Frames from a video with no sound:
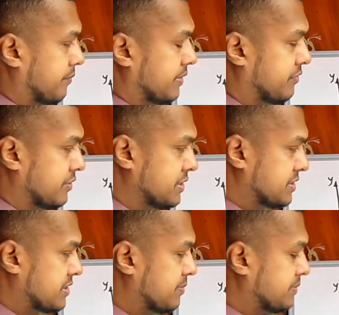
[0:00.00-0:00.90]
if your
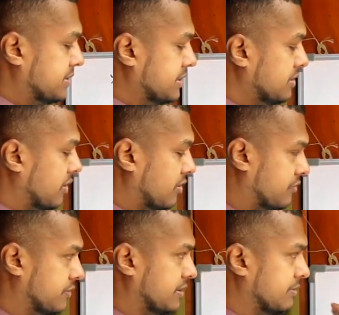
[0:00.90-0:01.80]
description of
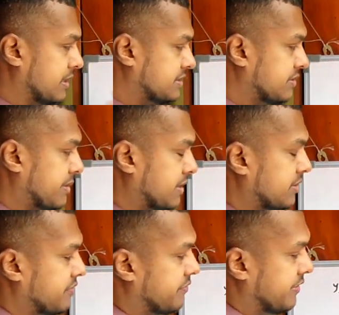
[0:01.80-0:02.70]
the
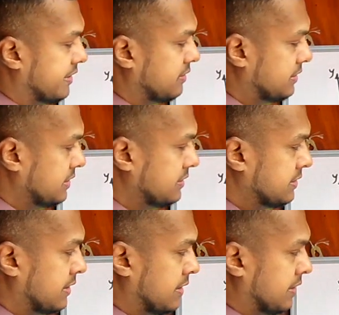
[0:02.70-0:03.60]
electromagnetic field is
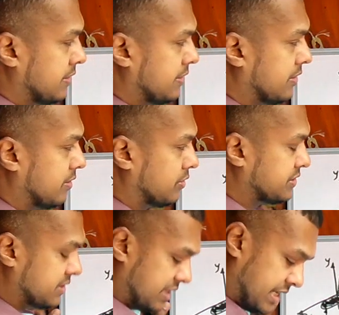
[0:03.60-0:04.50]
the
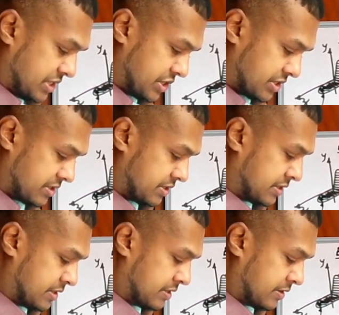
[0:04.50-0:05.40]

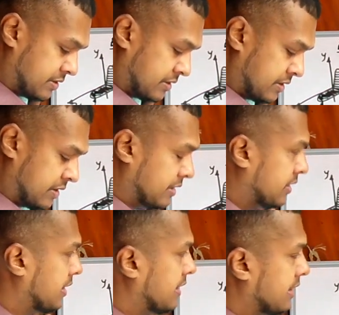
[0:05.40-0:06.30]
oscillations,
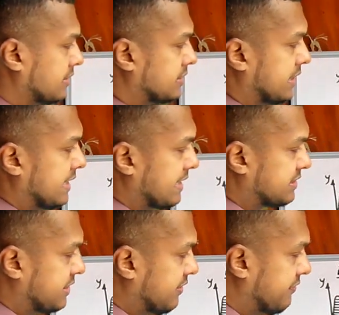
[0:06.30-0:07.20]
the
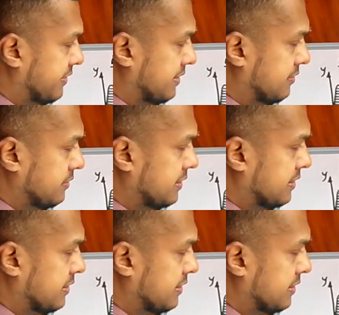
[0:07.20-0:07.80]
electric field